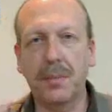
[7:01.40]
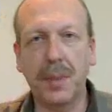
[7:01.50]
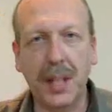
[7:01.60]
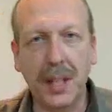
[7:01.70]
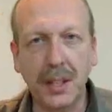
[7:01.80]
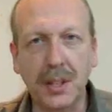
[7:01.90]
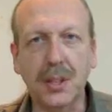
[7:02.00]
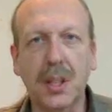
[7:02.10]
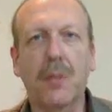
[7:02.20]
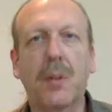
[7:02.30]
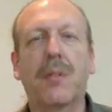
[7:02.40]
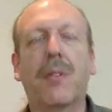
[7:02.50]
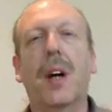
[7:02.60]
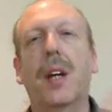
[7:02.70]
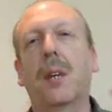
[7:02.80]
that simply is a
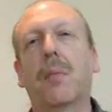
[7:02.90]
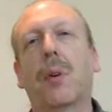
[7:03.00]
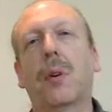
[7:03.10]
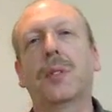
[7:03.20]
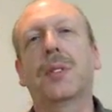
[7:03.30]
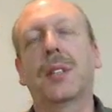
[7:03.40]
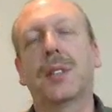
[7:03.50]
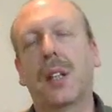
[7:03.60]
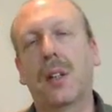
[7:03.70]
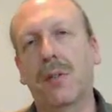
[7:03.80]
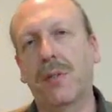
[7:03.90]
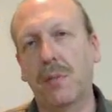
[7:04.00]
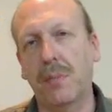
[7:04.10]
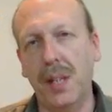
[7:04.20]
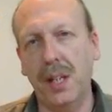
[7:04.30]
refining process, I
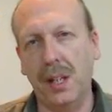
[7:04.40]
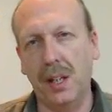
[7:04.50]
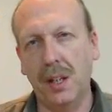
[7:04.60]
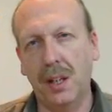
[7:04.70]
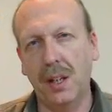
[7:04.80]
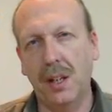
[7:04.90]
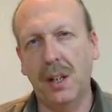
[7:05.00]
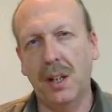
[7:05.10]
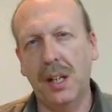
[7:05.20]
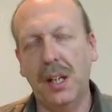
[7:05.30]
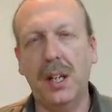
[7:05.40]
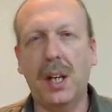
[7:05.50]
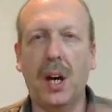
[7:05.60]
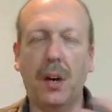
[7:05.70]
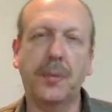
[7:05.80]
know for me,
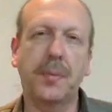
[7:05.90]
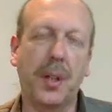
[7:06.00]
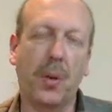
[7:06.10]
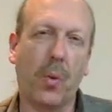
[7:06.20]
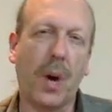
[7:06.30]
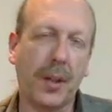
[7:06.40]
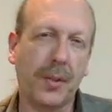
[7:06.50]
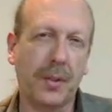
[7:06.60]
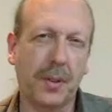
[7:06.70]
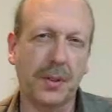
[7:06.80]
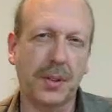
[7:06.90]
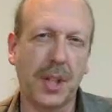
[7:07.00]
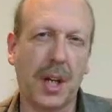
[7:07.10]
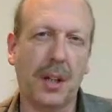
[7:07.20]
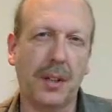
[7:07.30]
it helps me to walk through
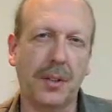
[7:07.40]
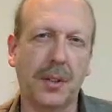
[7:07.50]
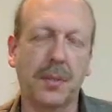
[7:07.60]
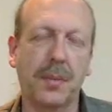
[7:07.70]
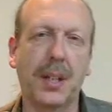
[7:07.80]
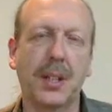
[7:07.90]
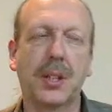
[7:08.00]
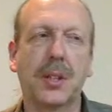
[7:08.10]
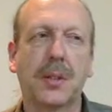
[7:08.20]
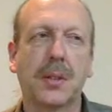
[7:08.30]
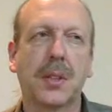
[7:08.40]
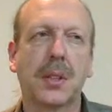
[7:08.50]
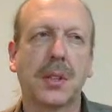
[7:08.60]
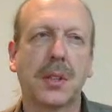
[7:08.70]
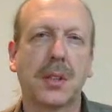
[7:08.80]
those challenges much
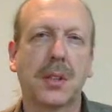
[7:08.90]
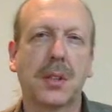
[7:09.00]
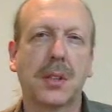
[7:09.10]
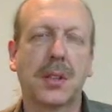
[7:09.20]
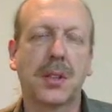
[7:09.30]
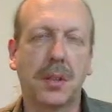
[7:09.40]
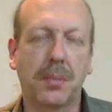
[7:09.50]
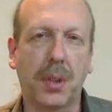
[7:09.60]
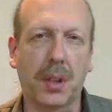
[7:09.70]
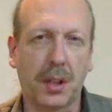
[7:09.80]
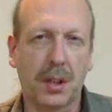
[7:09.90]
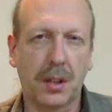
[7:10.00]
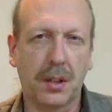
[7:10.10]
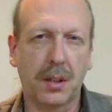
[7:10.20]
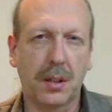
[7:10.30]

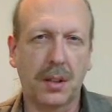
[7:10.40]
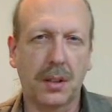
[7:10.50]
simpler.